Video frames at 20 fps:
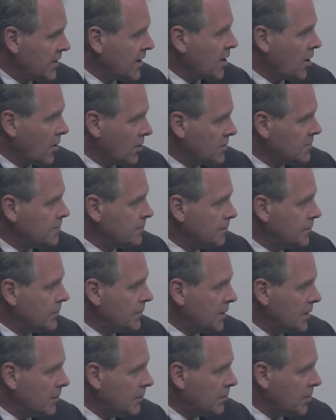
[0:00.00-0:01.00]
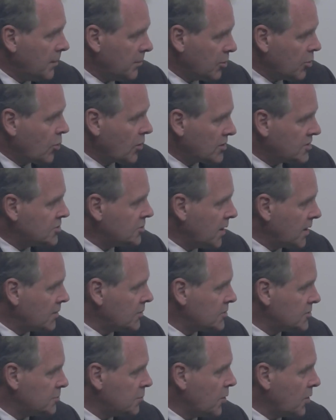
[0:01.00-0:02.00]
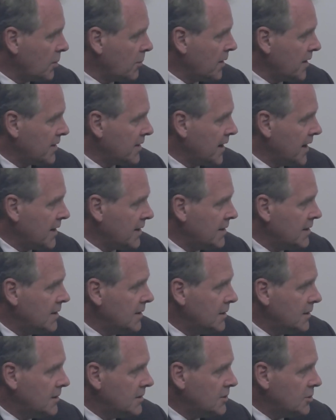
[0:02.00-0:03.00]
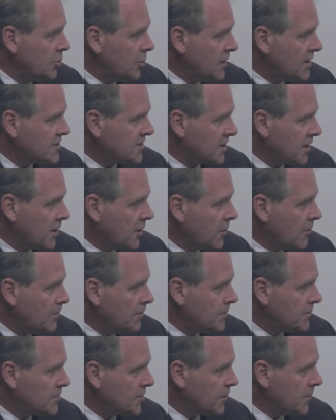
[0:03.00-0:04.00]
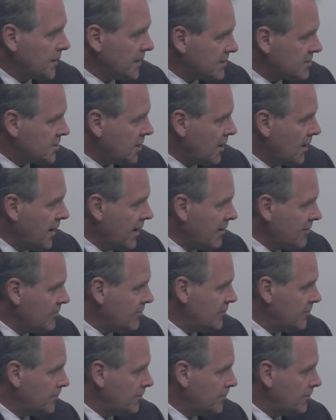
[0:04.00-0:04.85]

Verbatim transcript: I think our uh, Public Works Director spoke about that two weeks ago. So that's all I have.